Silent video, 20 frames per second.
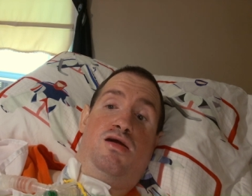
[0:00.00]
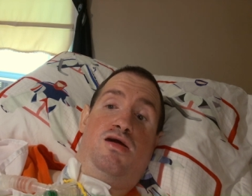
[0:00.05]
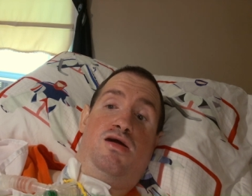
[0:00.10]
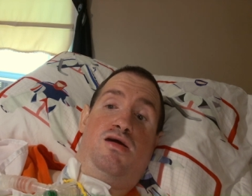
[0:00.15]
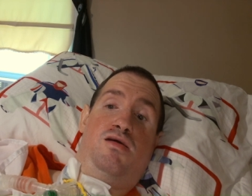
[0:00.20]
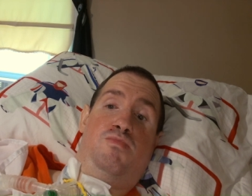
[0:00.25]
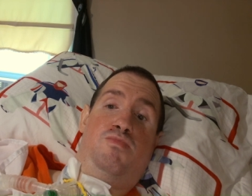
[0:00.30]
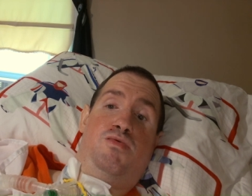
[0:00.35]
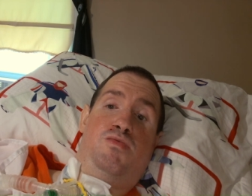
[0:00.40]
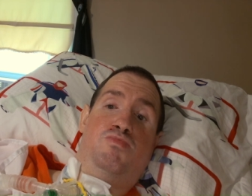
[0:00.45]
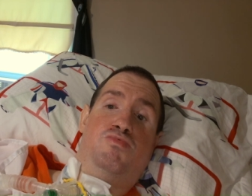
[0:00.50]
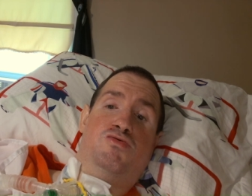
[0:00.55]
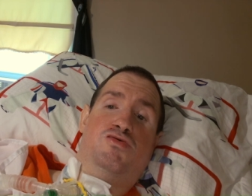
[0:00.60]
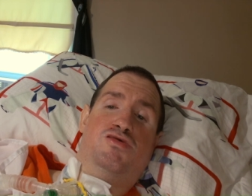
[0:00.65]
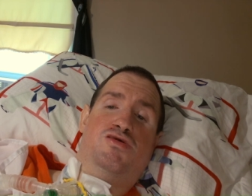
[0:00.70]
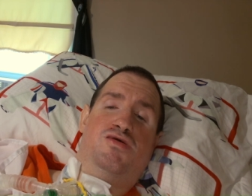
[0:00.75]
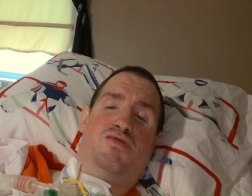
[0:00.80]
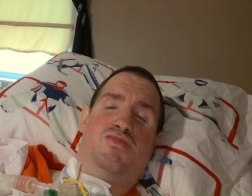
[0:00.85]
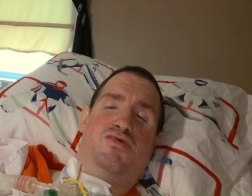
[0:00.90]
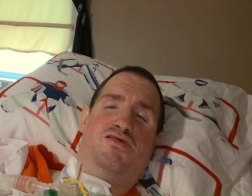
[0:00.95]
I remember
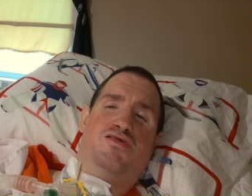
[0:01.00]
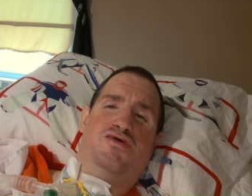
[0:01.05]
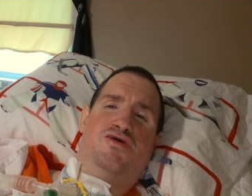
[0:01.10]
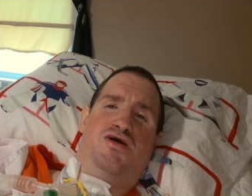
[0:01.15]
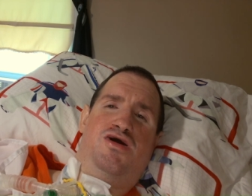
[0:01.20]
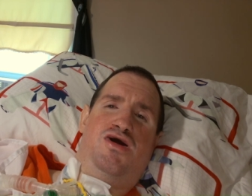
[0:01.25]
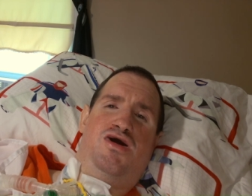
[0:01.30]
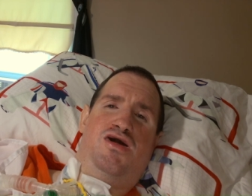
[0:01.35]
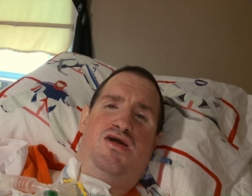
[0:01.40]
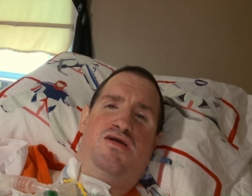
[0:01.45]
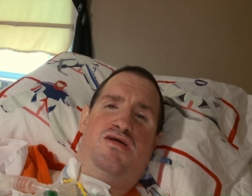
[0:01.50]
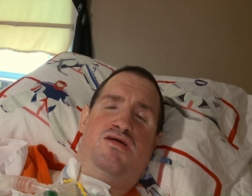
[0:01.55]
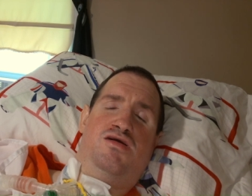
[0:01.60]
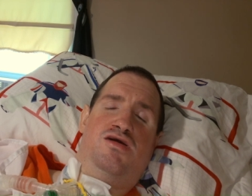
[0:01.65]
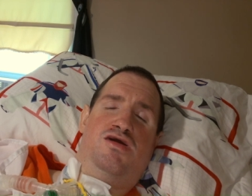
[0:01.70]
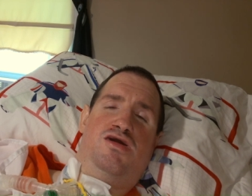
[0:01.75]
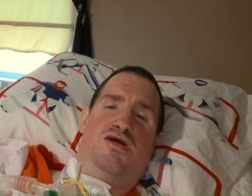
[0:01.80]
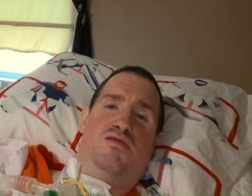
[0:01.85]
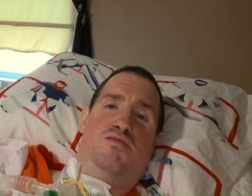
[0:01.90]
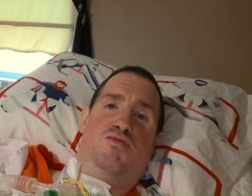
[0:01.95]
seeing this guy.
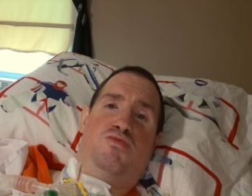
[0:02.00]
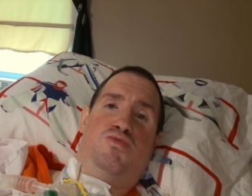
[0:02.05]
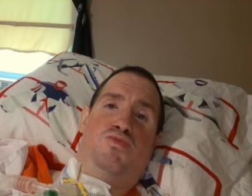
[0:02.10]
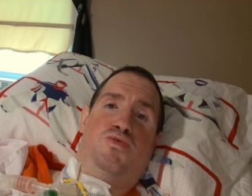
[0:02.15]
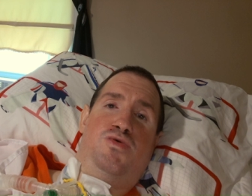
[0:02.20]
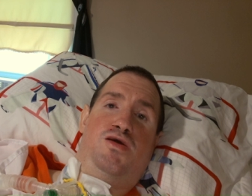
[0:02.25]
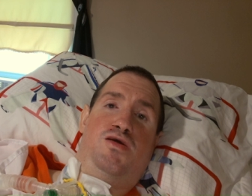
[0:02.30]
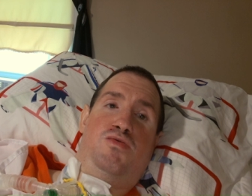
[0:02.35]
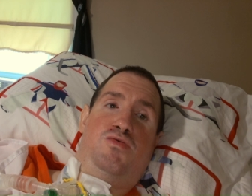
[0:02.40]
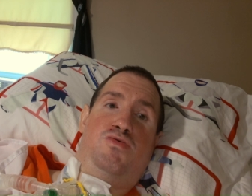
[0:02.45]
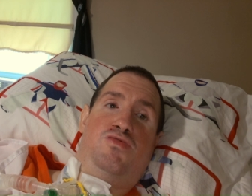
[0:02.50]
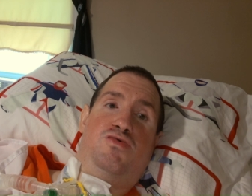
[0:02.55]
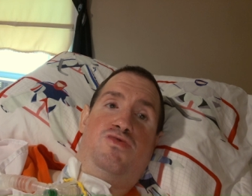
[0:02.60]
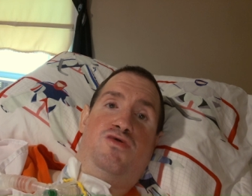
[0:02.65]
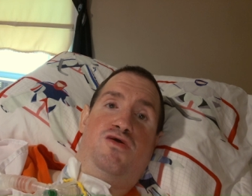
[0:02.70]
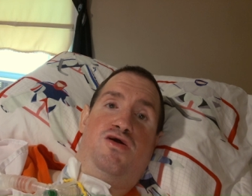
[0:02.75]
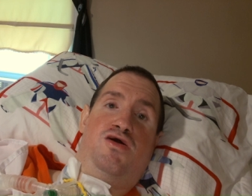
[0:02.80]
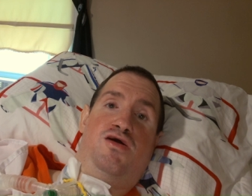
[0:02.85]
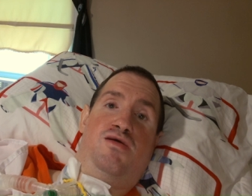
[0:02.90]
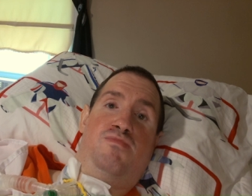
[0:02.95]
He would fight all the
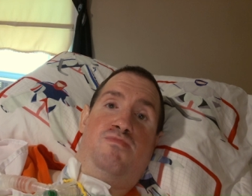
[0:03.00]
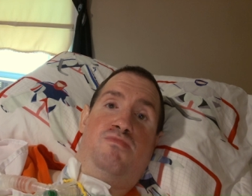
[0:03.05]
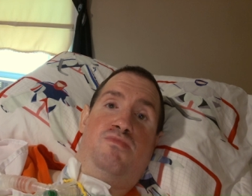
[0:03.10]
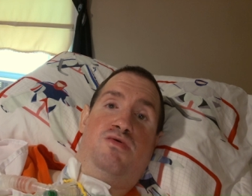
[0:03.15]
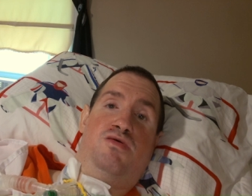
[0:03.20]
time.